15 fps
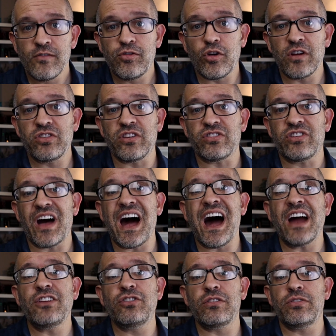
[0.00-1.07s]
For instance,
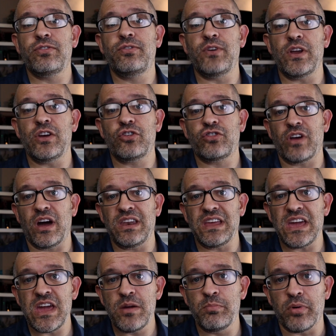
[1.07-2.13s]
I just finished an
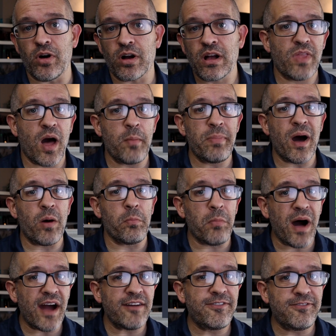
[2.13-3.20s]
ebook about
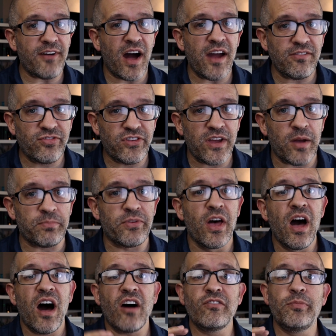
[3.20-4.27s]
my 5 tips
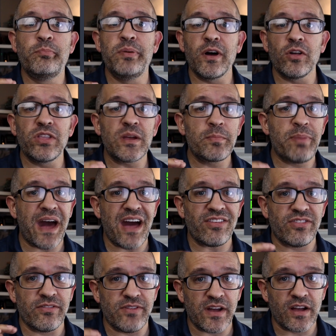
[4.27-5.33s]
of building
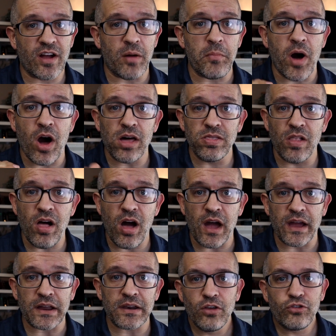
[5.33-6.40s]
passive income
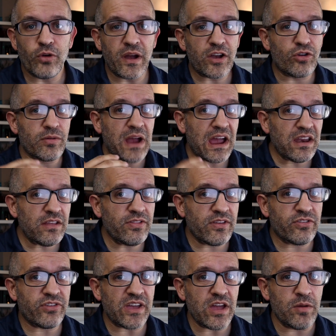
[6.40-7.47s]
online. So I created
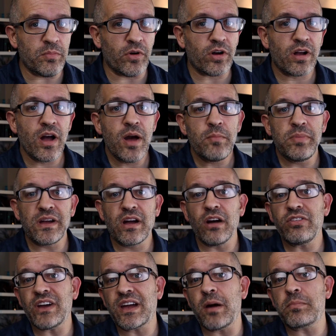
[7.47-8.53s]
this ebook
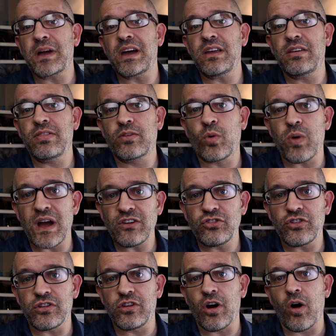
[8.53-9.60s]
because I kept getting
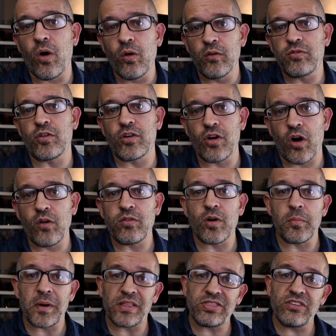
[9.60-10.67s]
questioned over and over
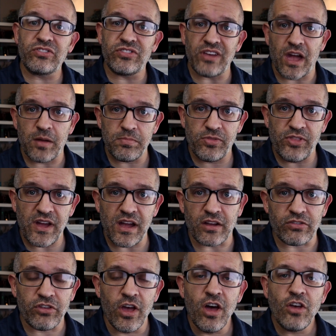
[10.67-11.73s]
about the same
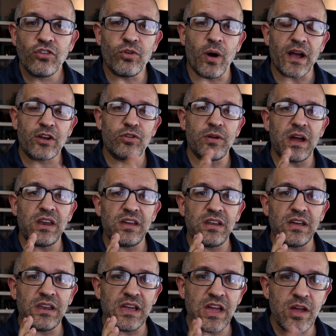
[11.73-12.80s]
things. So I created
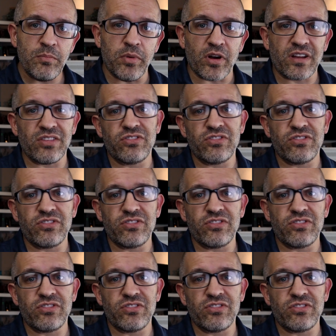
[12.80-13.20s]
an ebook.